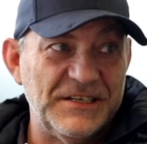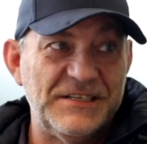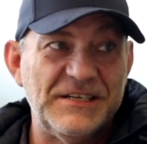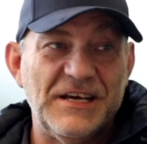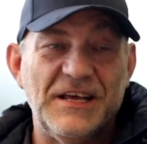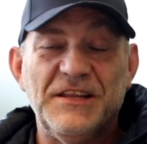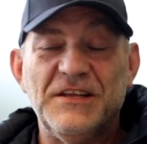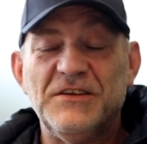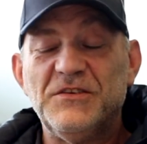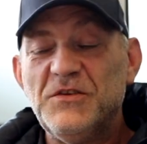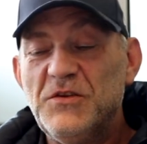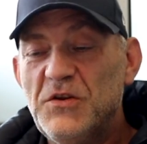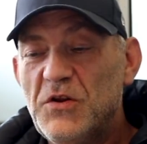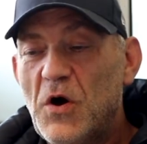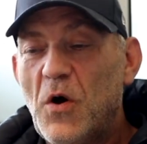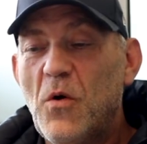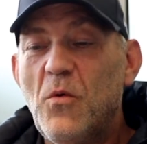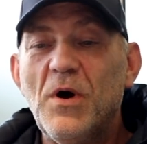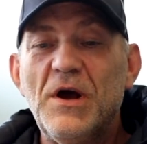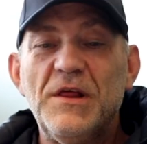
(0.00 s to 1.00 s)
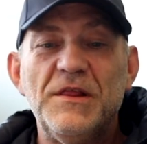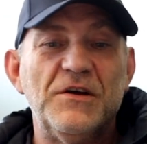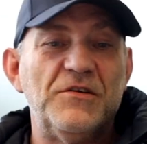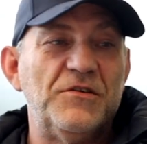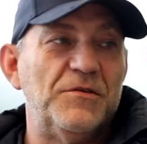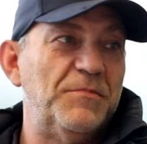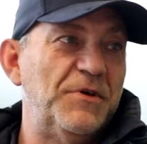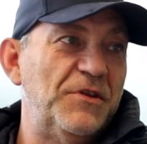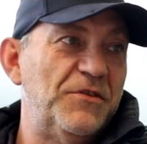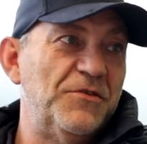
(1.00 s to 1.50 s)
to 10. There's no way they
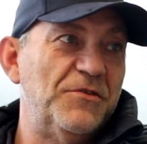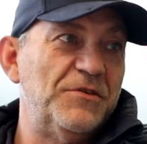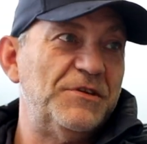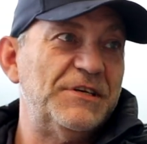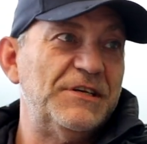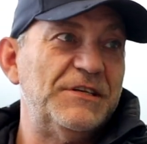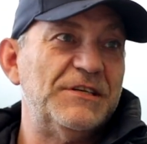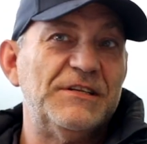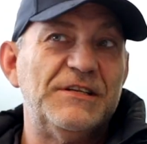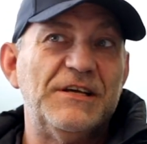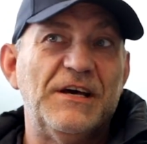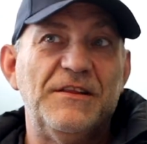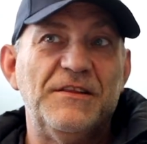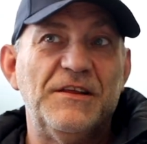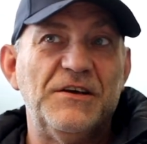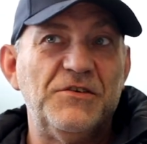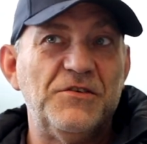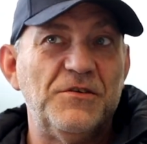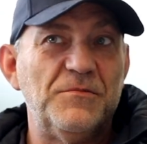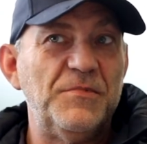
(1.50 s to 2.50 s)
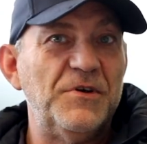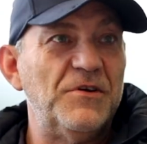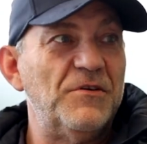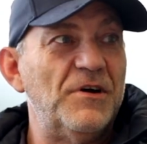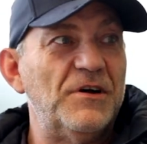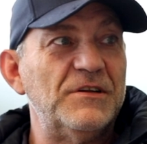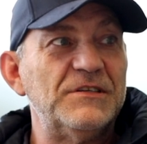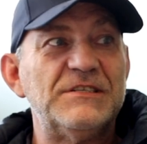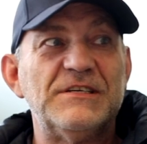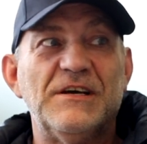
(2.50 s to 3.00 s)
should be 13 to 10. They should be
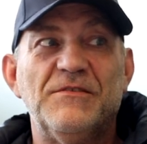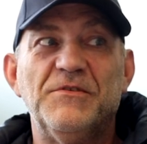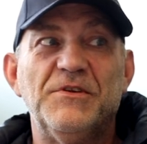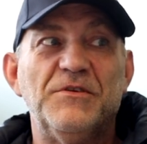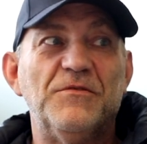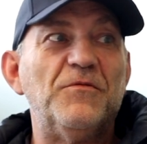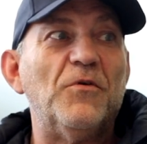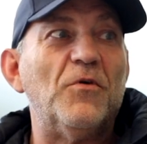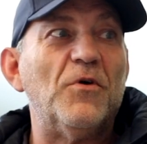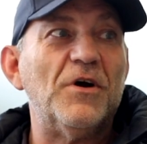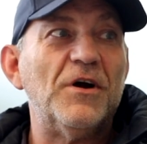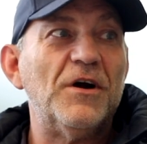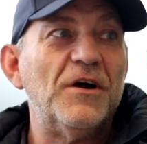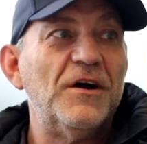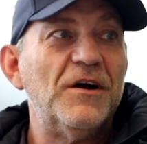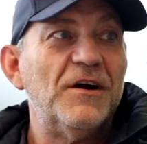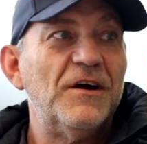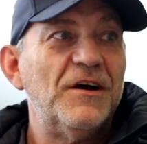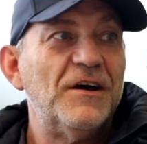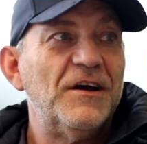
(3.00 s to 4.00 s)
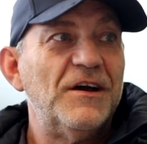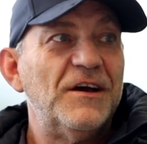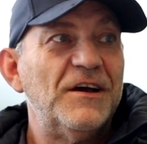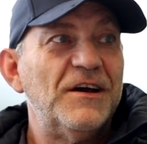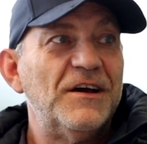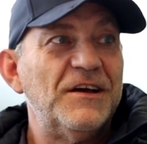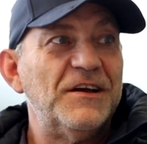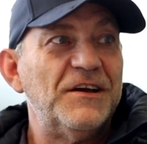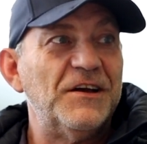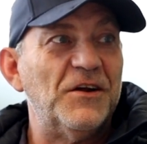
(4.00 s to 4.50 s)
around 7 to 4. Yeah.
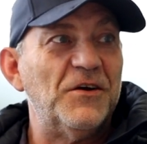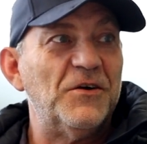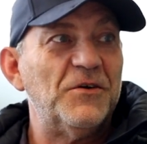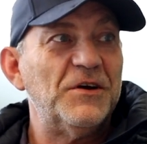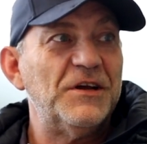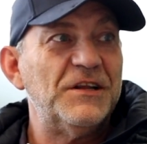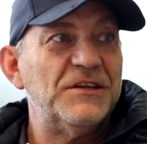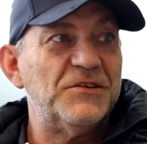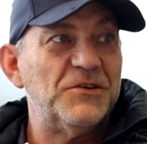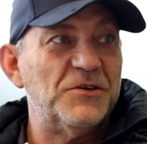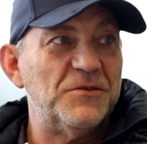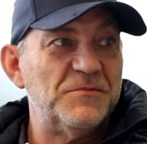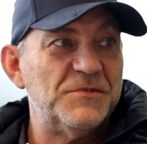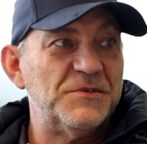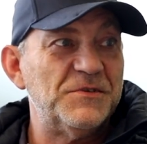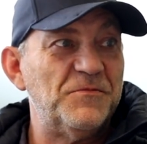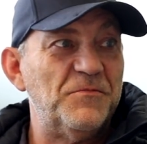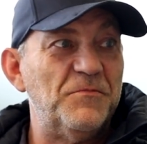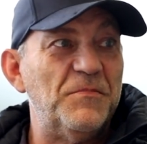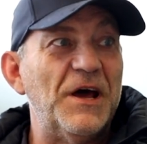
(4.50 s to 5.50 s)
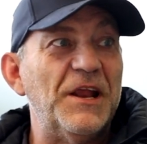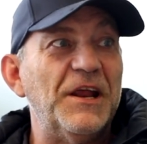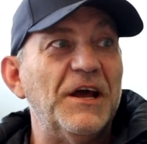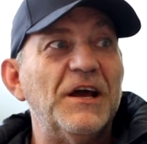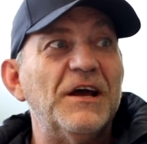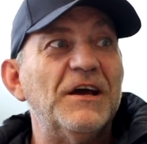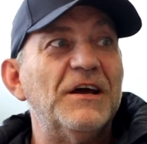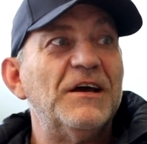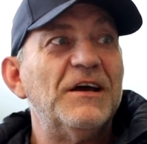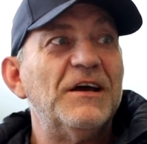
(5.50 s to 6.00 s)
In terms of betting.